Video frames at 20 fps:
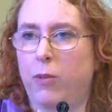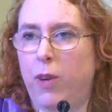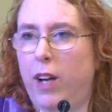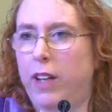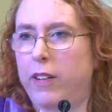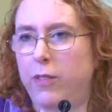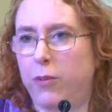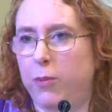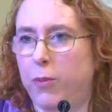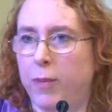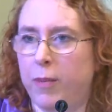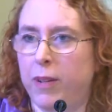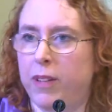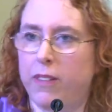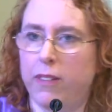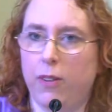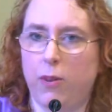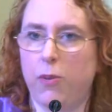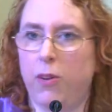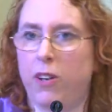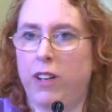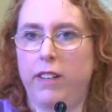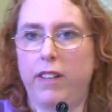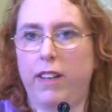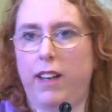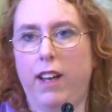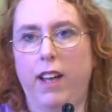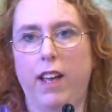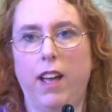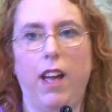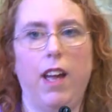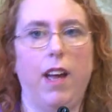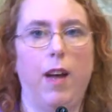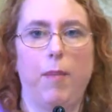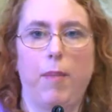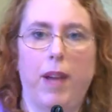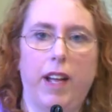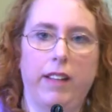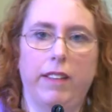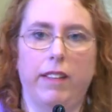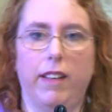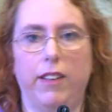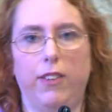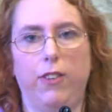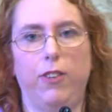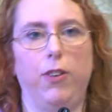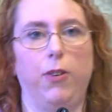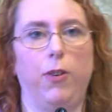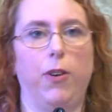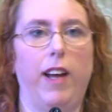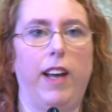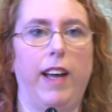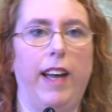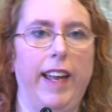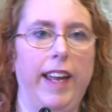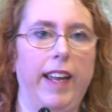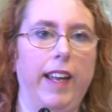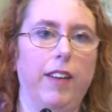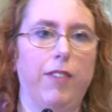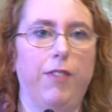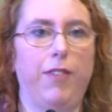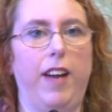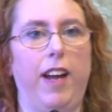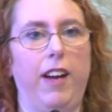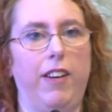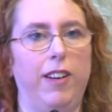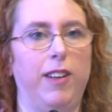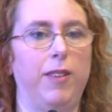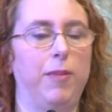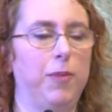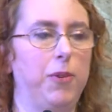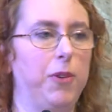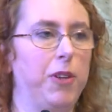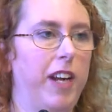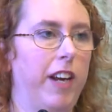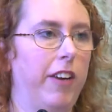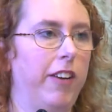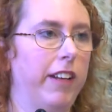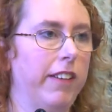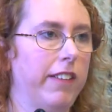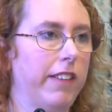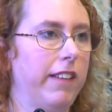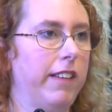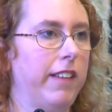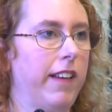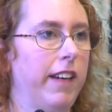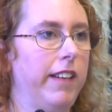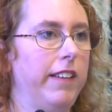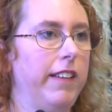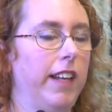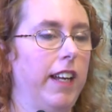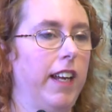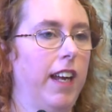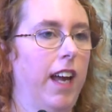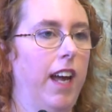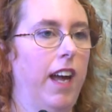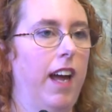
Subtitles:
Why does women's equality matter to a fairer, more caring society?